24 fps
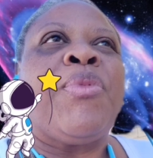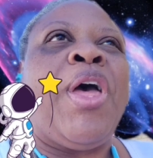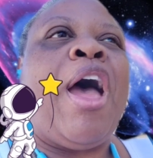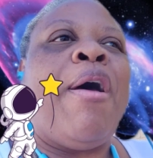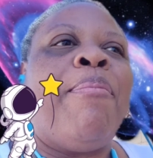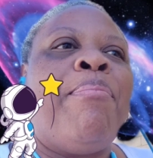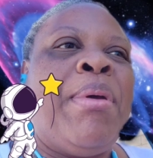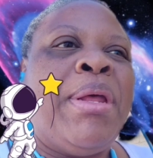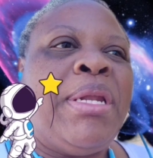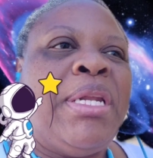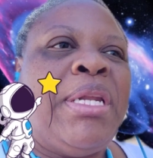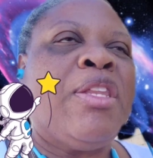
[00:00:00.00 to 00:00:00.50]

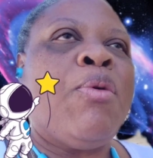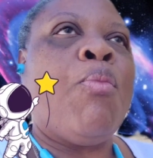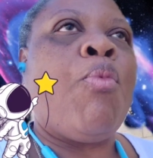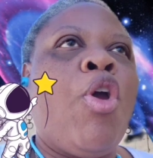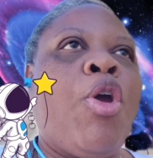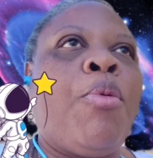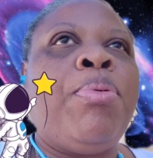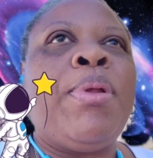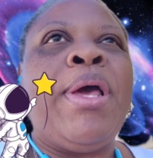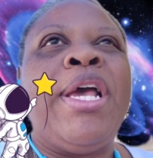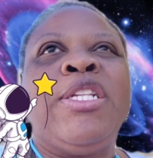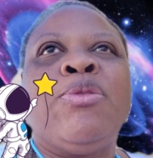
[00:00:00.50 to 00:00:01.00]
I've been in the
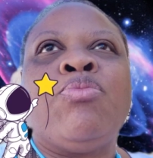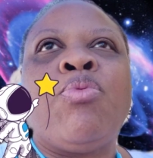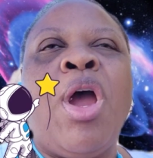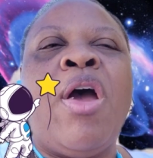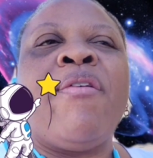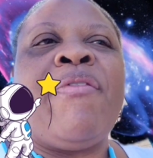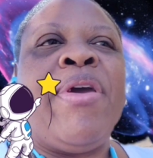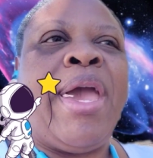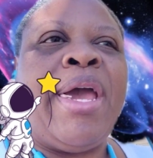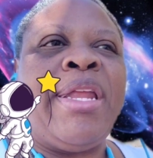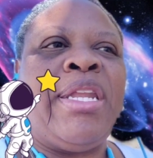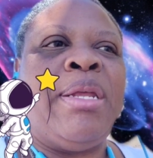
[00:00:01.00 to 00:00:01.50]
workplace where
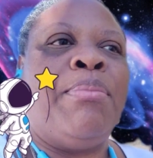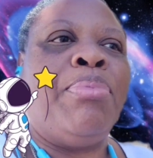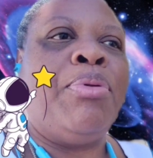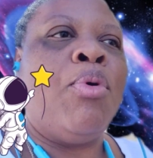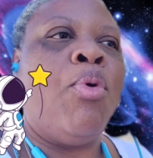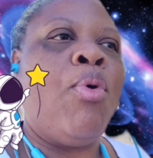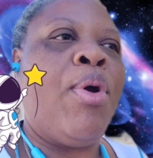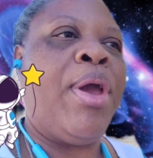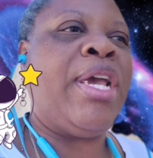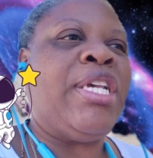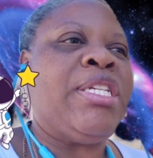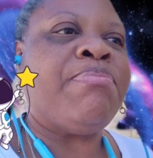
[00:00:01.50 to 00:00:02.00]
I've had
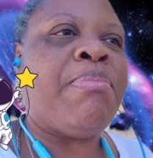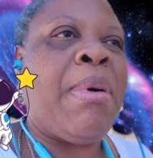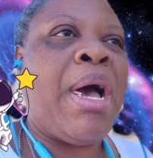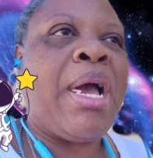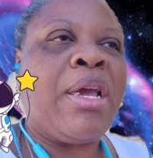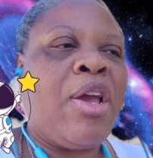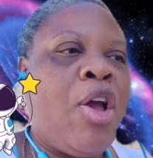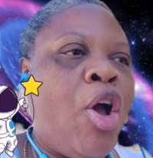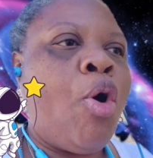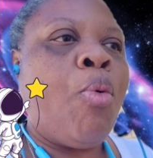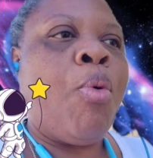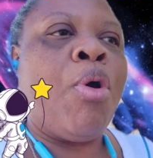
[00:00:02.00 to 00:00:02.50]
employees, my
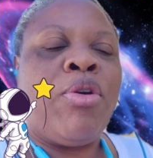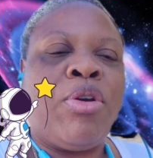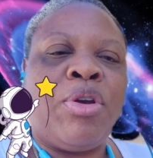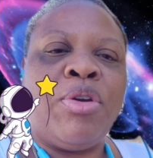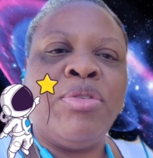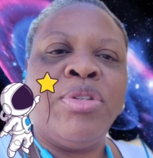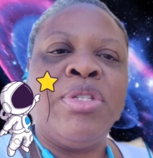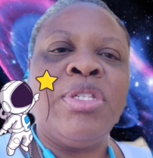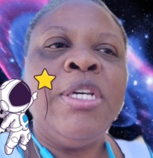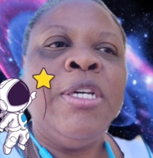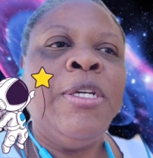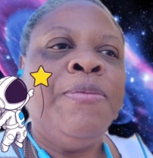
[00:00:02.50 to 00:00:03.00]

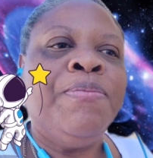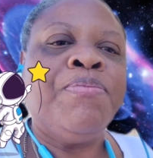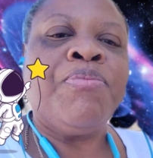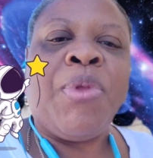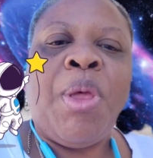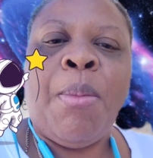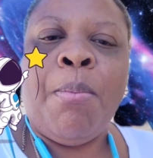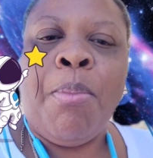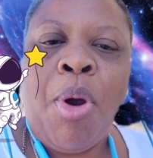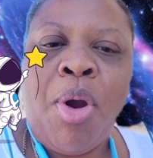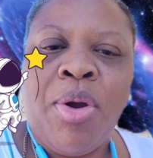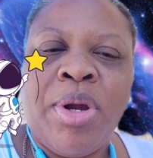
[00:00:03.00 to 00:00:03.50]
coworkers,
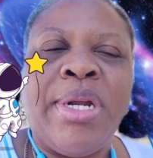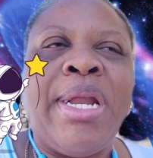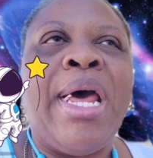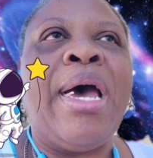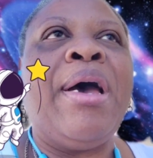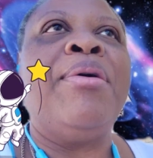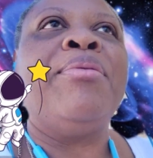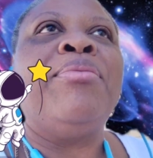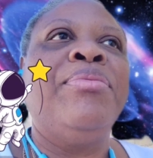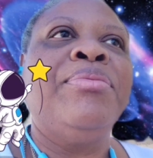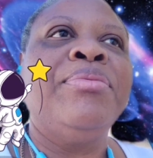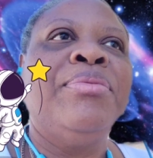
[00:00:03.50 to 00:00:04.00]
burning
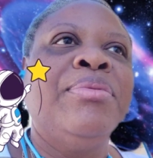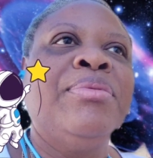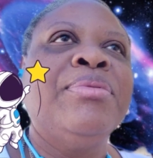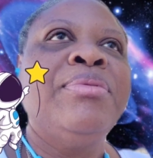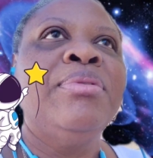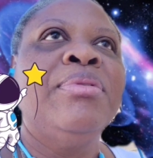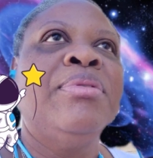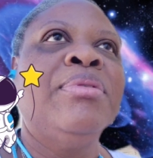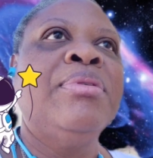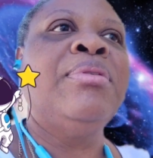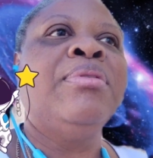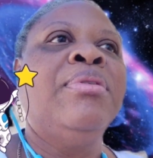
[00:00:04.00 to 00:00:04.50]
out,
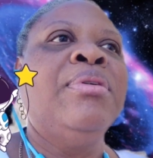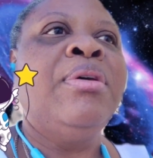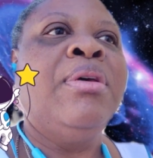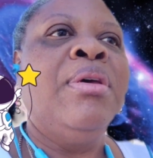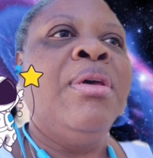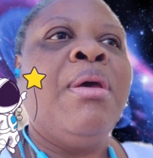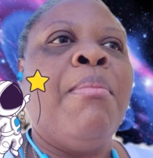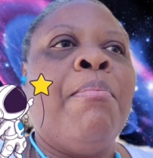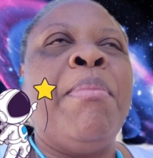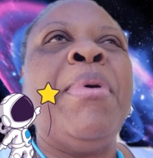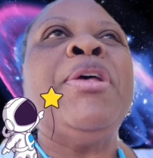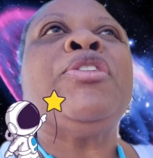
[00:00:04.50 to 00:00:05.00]

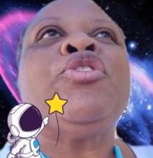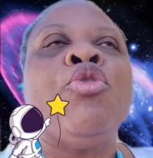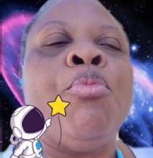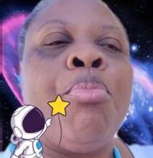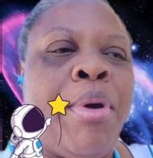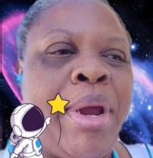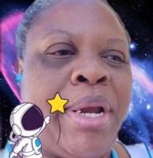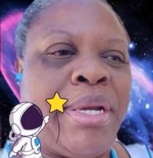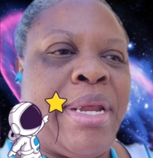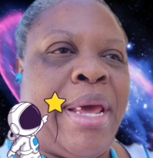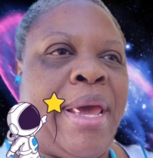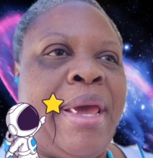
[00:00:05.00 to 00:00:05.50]
mental
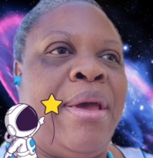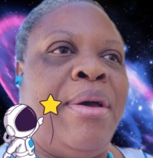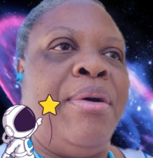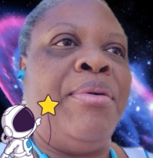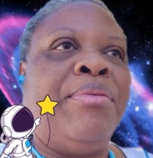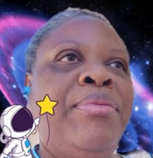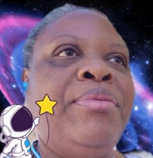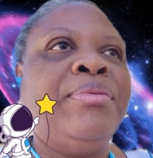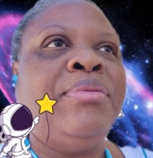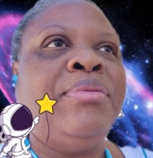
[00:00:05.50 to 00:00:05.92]
breakdown.